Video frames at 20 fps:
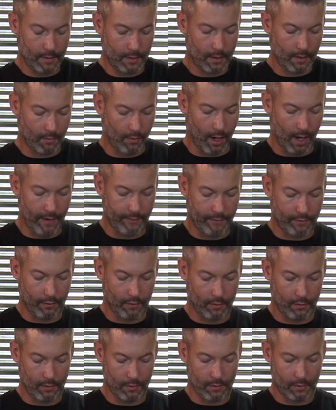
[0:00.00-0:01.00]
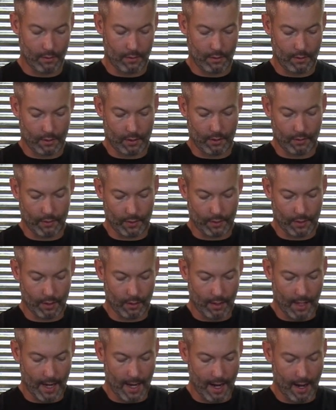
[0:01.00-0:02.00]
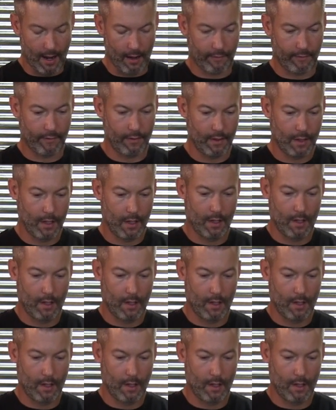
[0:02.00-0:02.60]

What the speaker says: the rifle to still have